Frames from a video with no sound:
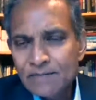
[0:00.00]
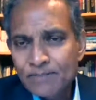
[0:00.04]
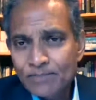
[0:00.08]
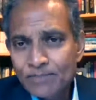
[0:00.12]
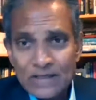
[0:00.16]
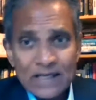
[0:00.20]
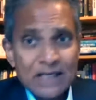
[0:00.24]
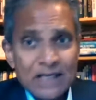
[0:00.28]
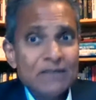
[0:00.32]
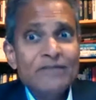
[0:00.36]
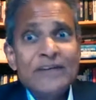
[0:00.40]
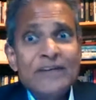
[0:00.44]

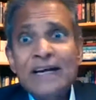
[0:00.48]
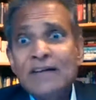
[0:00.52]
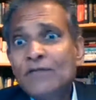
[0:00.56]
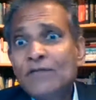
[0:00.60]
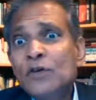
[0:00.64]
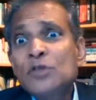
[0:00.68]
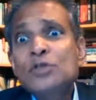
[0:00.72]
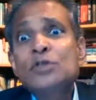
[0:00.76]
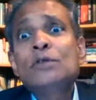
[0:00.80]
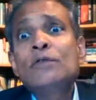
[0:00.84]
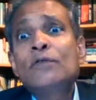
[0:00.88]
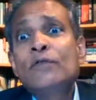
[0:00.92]
and in fact,
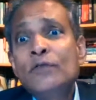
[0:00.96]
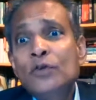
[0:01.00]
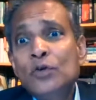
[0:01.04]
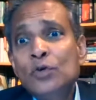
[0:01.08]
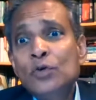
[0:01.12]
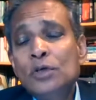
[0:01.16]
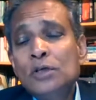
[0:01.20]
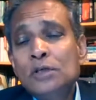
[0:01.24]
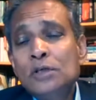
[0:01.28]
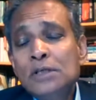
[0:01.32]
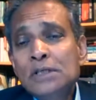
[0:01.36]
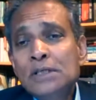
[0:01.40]
fossil
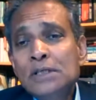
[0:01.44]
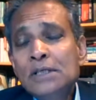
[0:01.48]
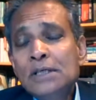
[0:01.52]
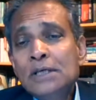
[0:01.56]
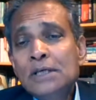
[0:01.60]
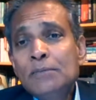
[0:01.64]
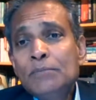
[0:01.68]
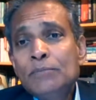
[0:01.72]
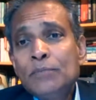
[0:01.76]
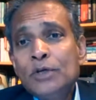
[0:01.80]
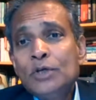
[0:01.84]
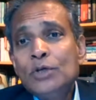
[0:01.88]
fuel
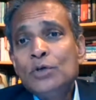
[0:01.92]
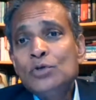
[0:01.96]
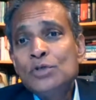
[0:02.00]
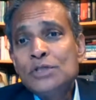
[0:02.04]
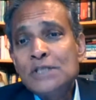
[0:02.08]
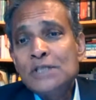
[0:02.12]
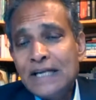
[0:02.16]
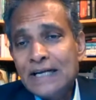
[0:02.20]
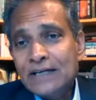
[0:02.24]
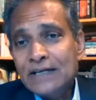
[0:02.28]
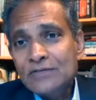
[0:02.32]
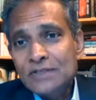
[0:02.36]
produced
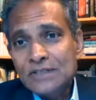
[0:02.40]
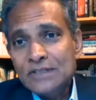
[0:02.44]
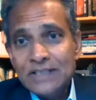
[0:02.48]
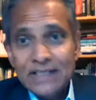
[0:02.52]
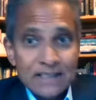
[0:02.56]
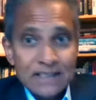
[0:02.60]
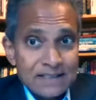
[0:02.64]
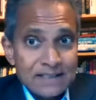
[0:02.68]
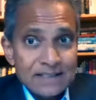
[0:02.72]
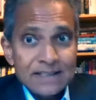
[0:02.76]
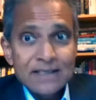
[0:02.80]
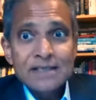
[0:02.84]
electricity,
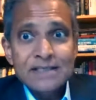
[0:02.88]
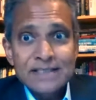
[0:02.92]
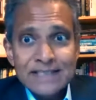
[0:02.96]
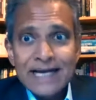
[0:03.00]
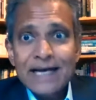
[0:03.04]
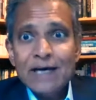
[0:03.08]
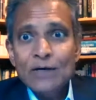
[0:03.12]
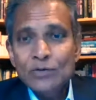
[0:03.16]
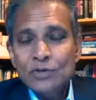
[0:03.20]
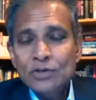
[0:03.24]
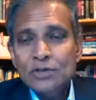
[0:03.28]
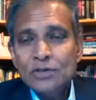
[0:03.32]
it turns
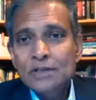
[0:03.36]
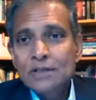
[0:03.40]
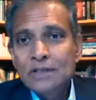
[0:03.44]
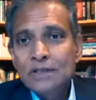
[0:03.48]
out